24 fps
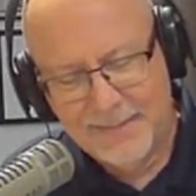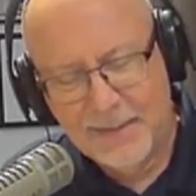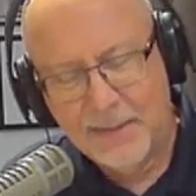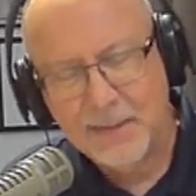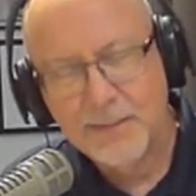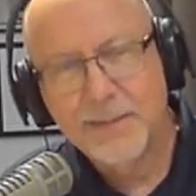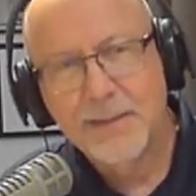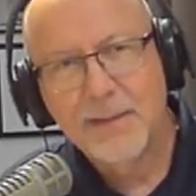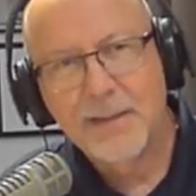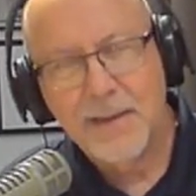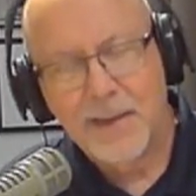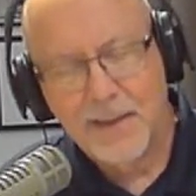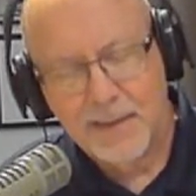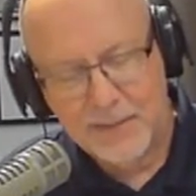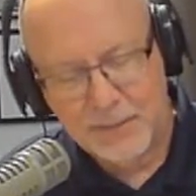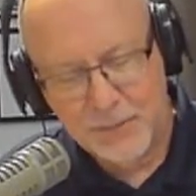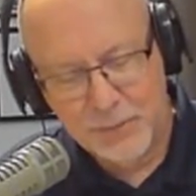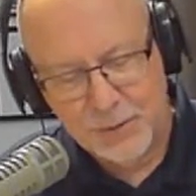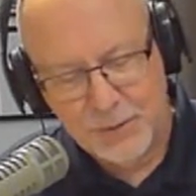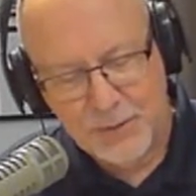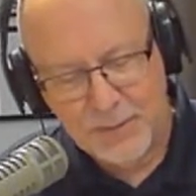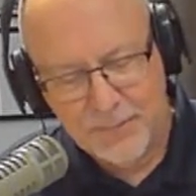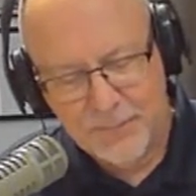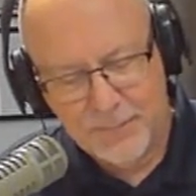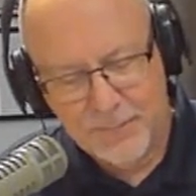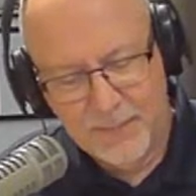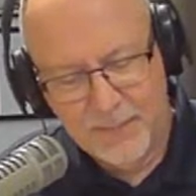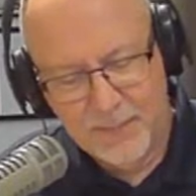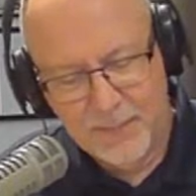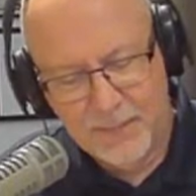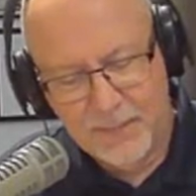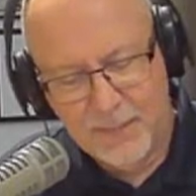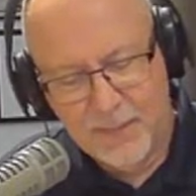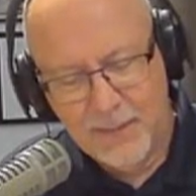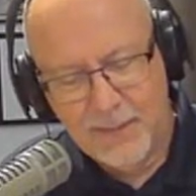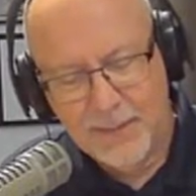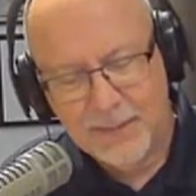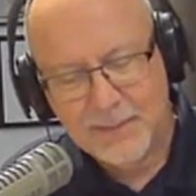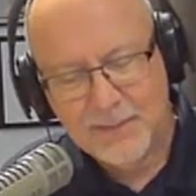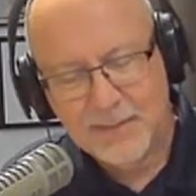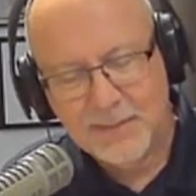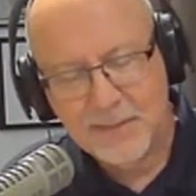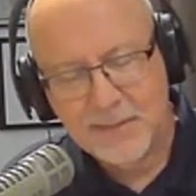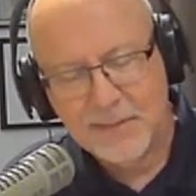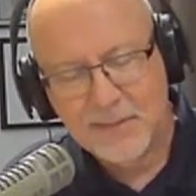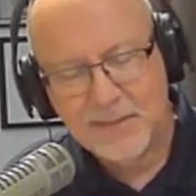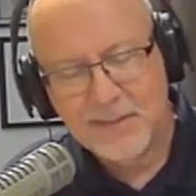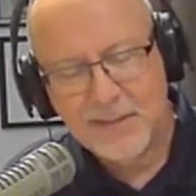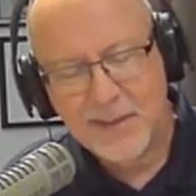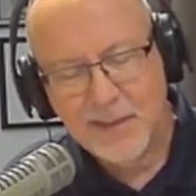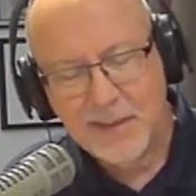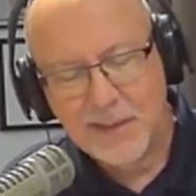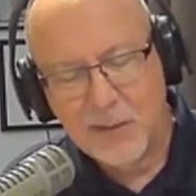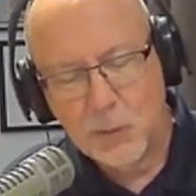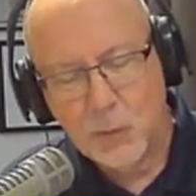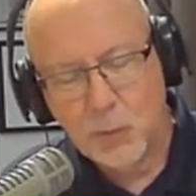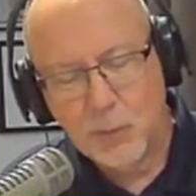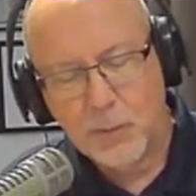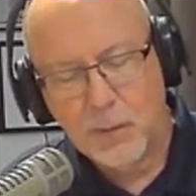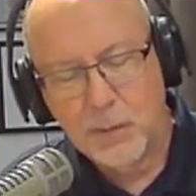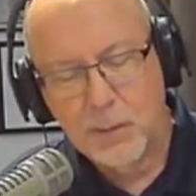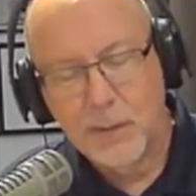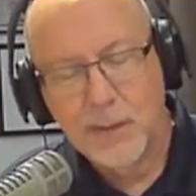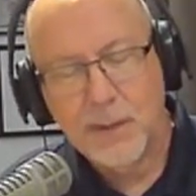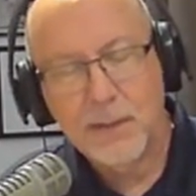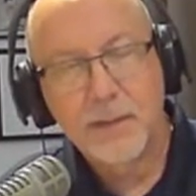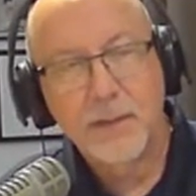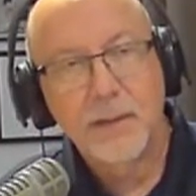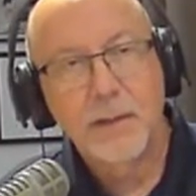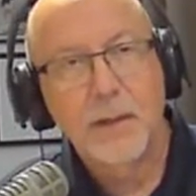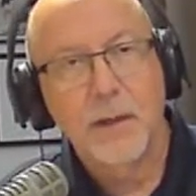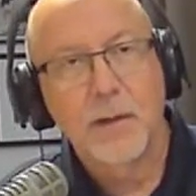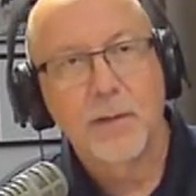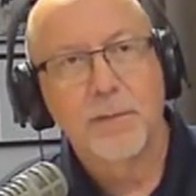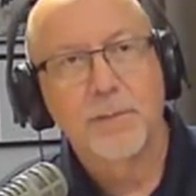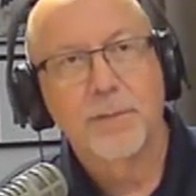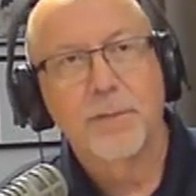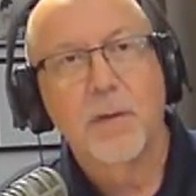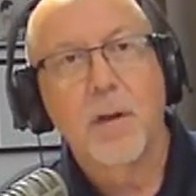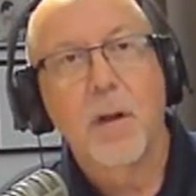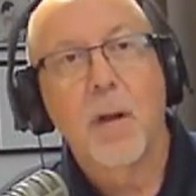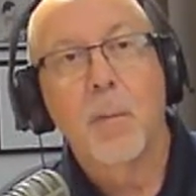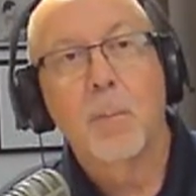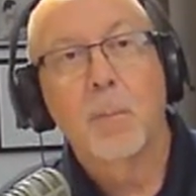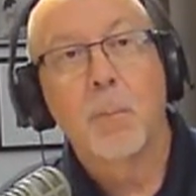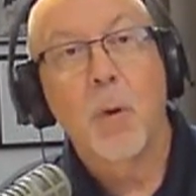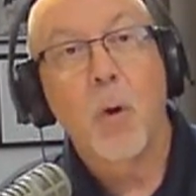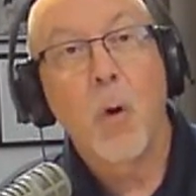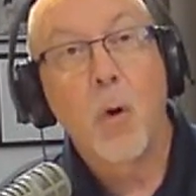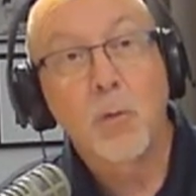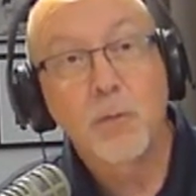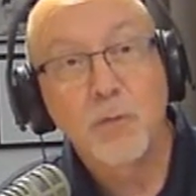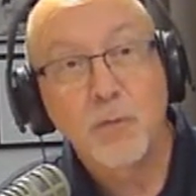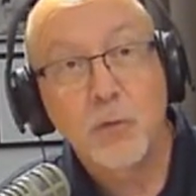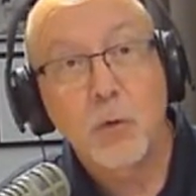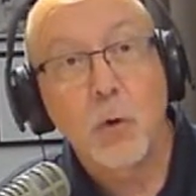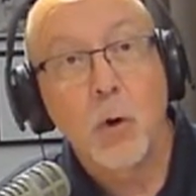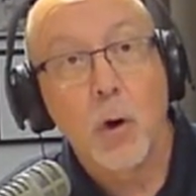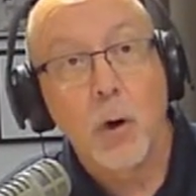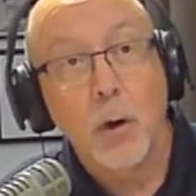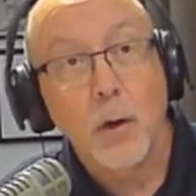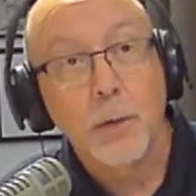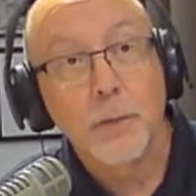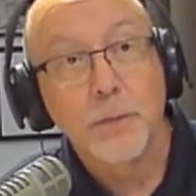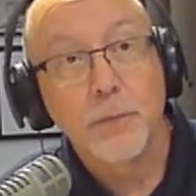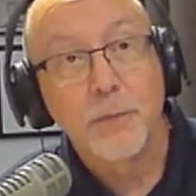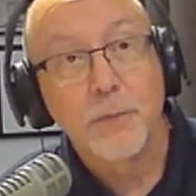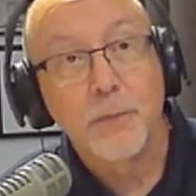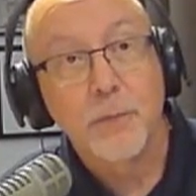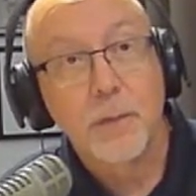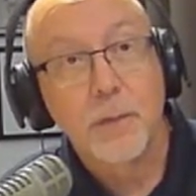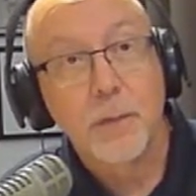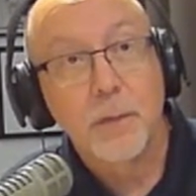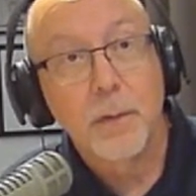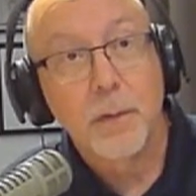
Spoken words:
Deltiology. It's the study or collecting of postcards.